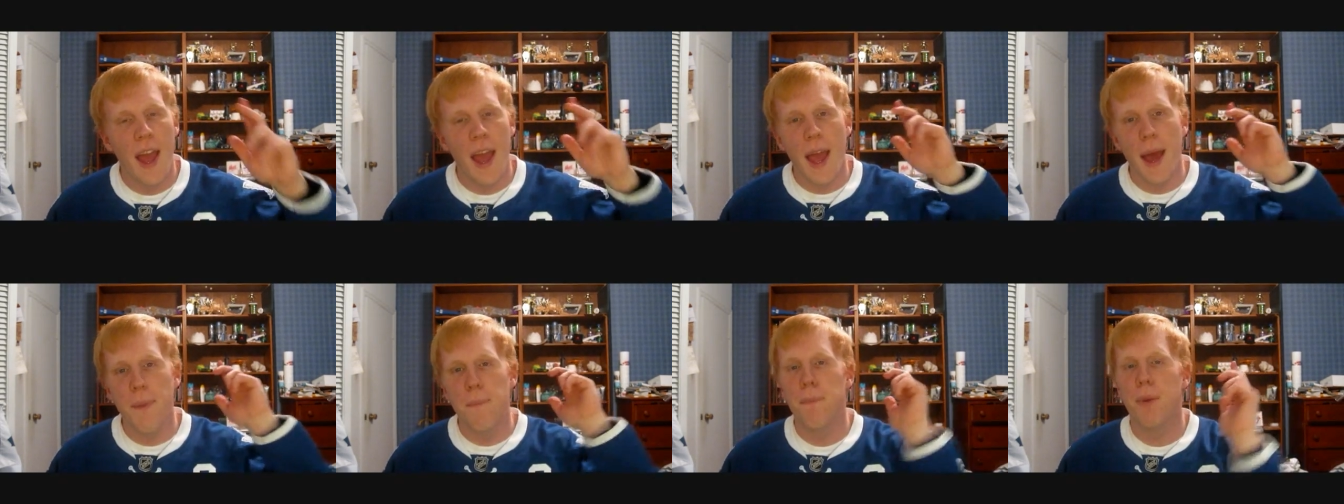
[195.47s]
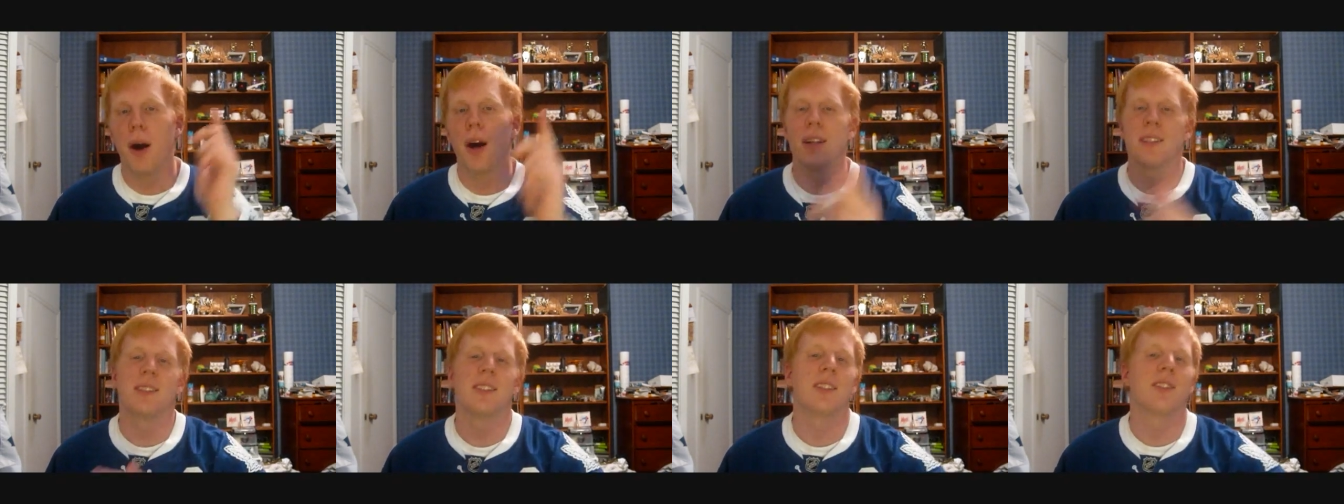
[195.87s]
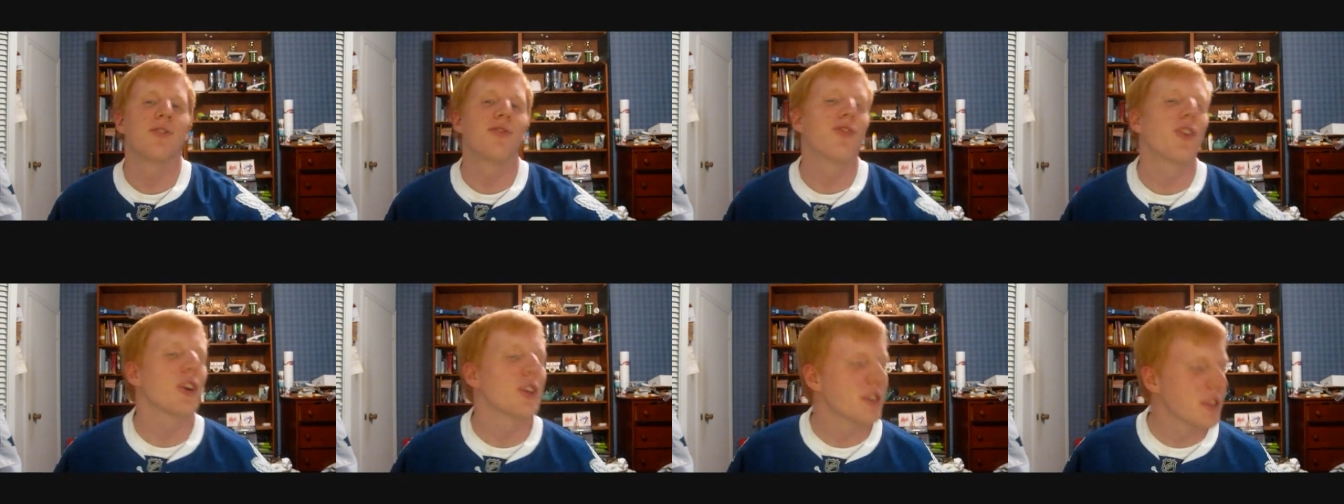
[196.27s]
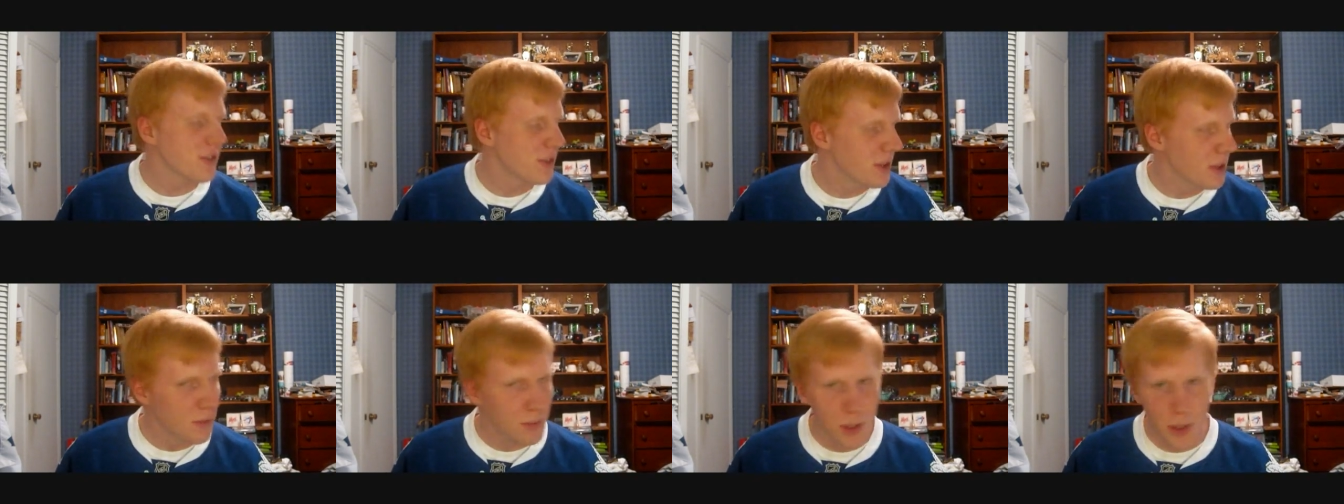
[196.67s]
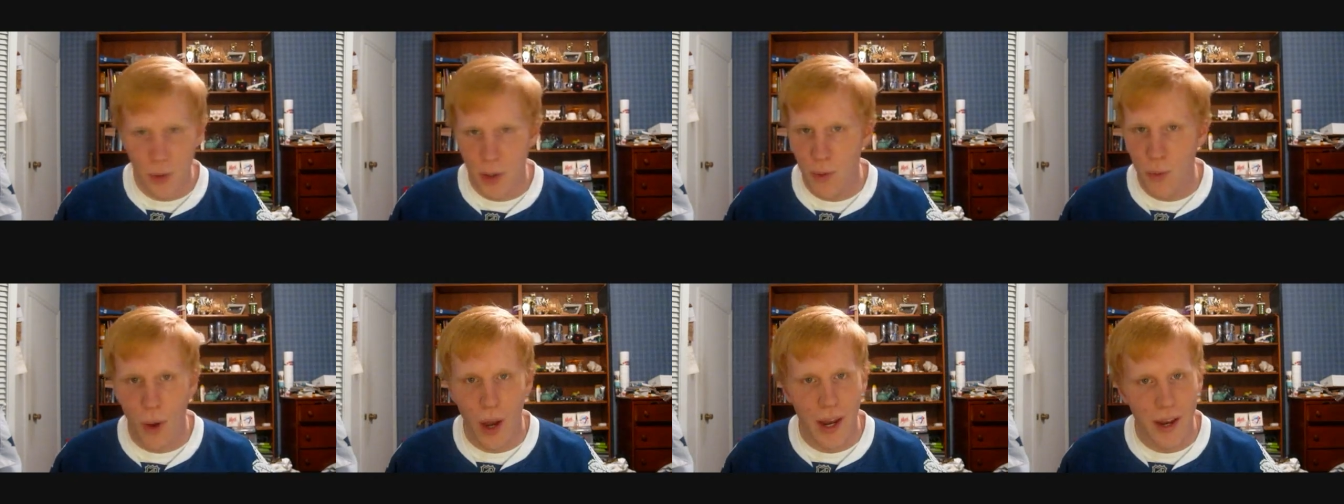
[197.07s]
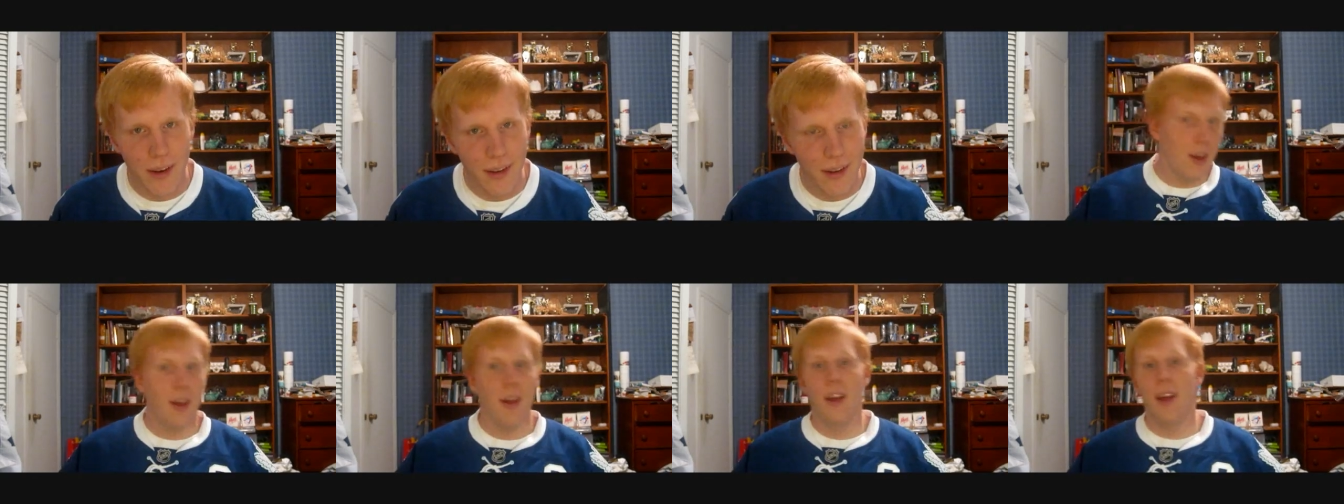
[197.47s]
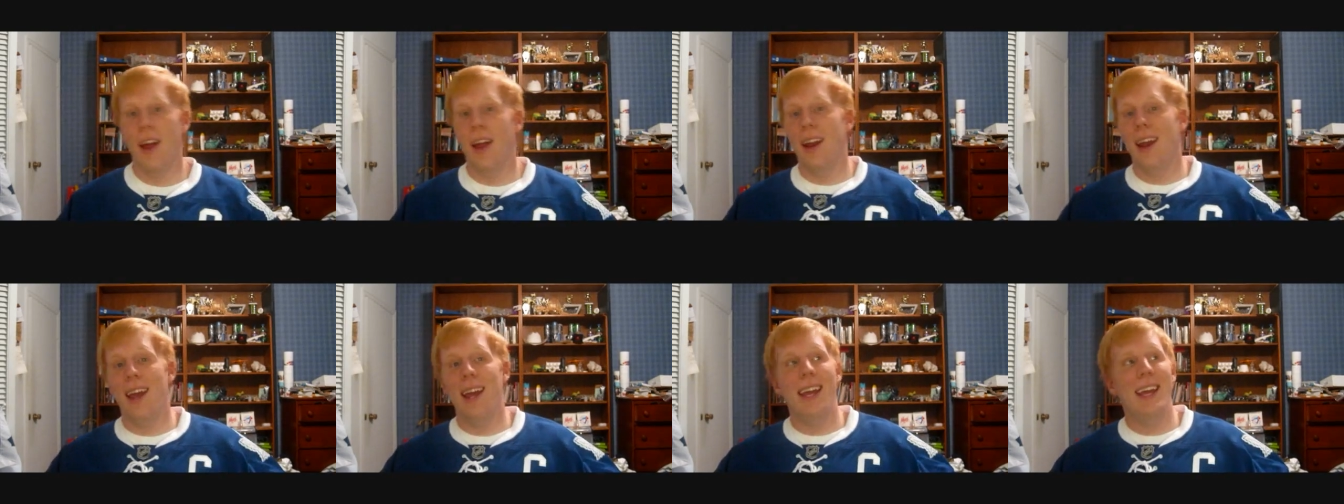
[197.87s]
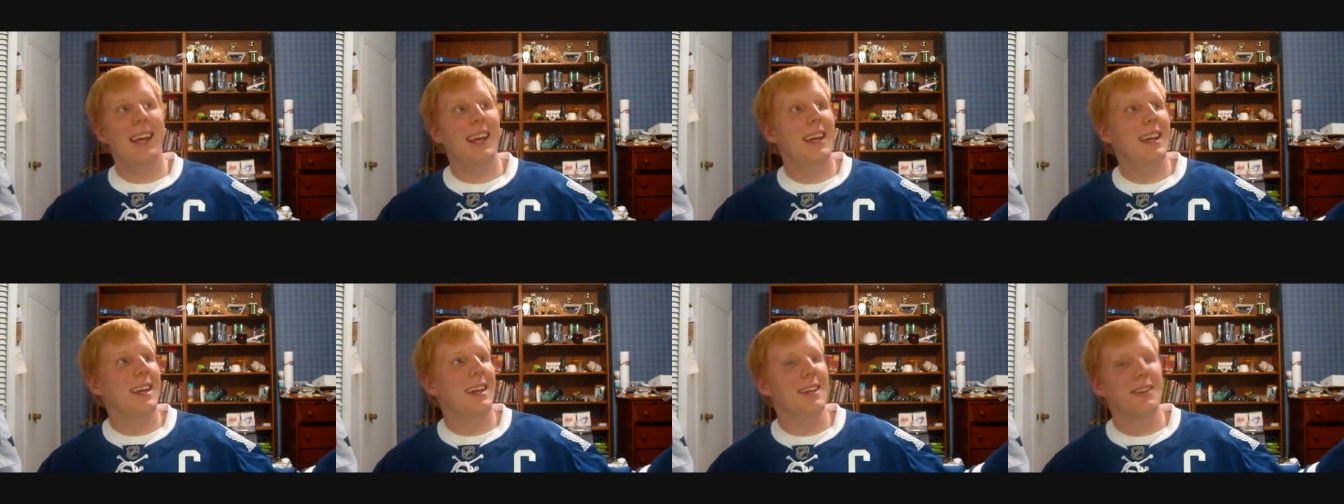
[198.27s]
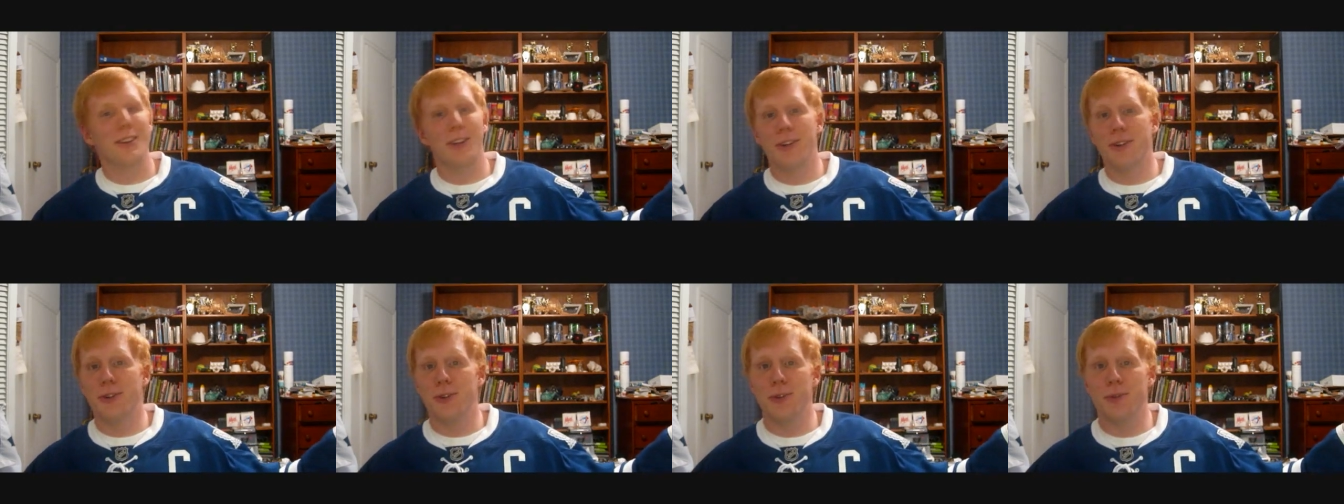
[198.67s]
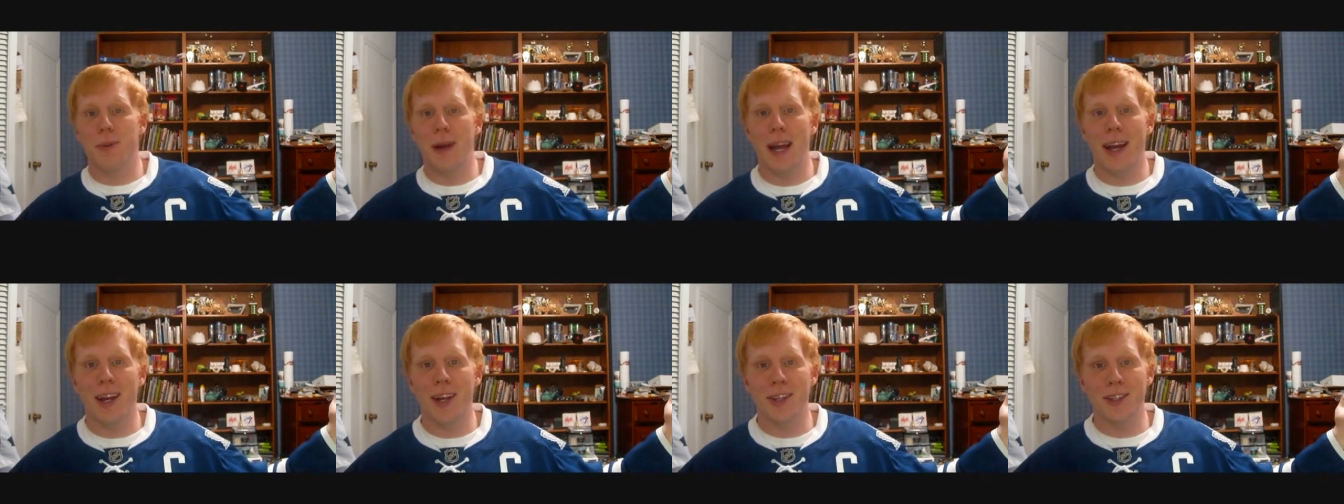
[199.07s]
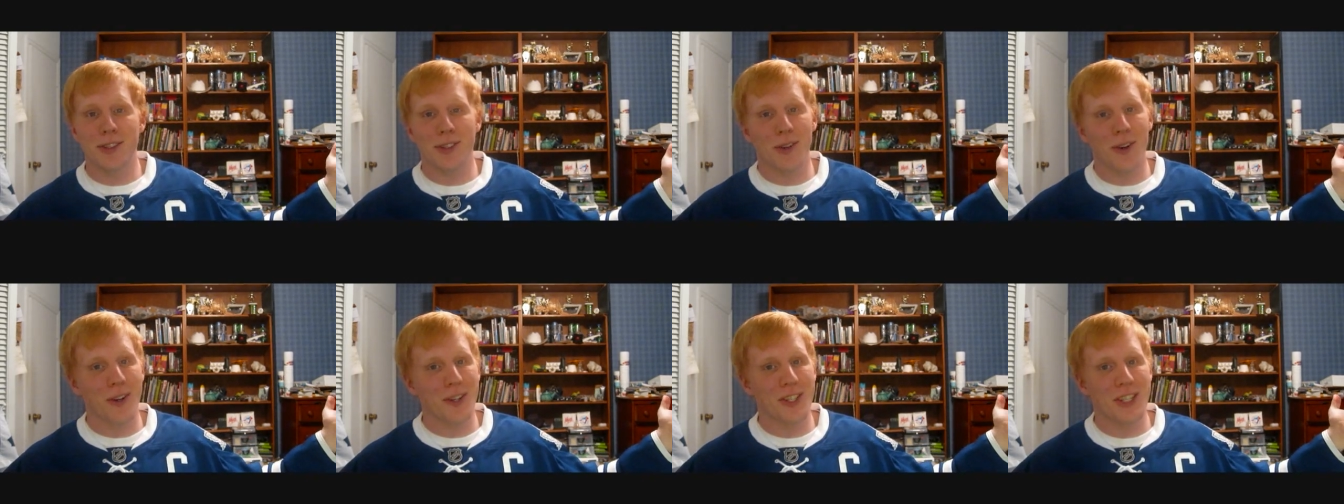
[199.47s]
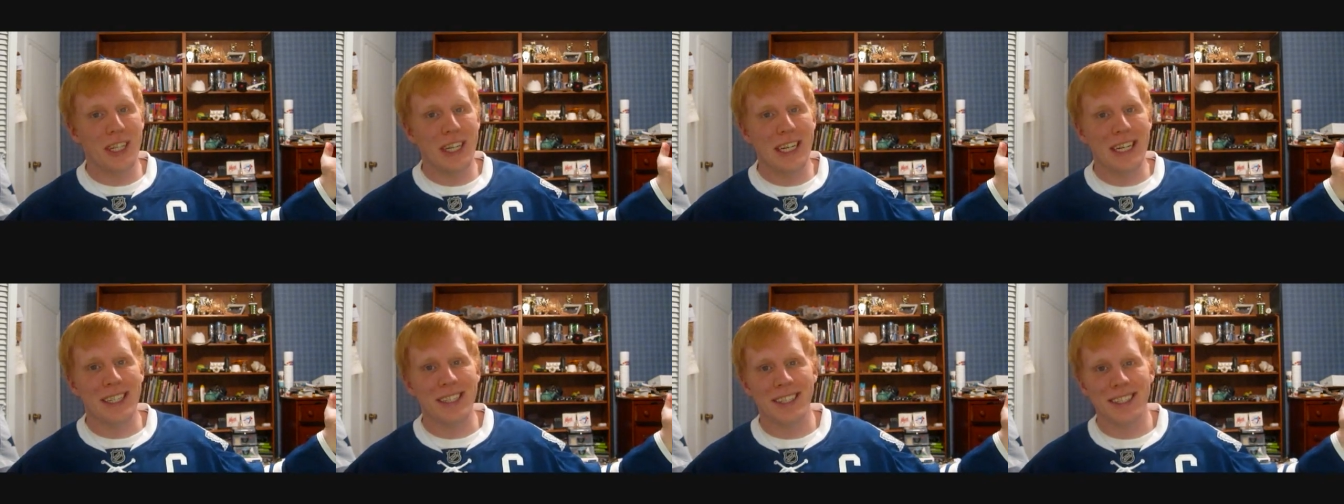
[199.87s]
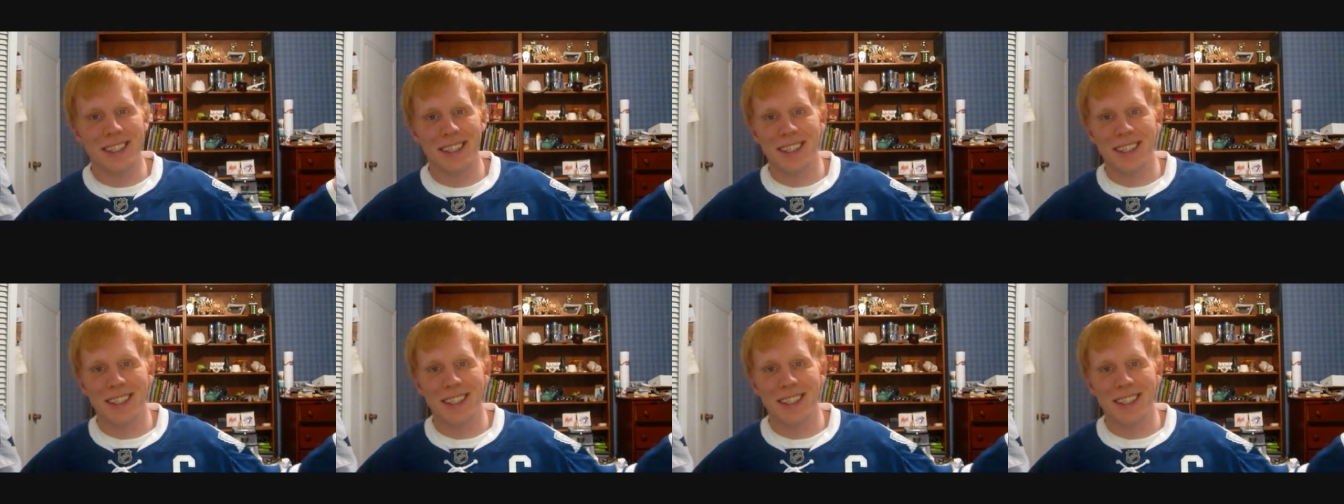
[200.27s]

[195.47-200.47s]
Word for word: and Potts is first from the blue and white. And hey, look who's back on the score sheet!